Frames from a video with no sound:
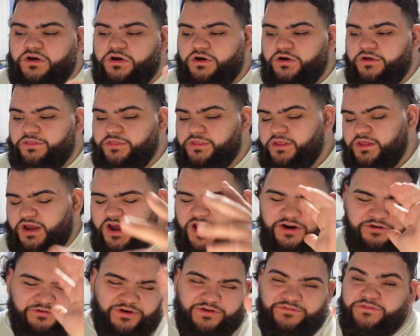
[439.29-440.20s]
on the,
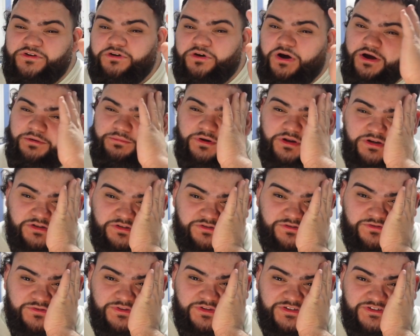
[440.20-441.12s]
I don't even know how I'm gonna
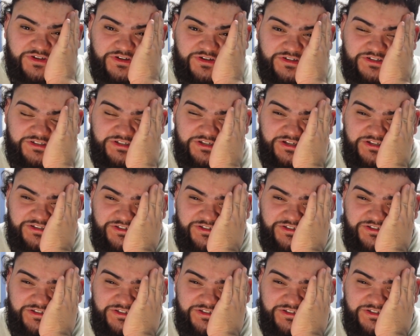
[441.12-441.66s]
do this, honestly.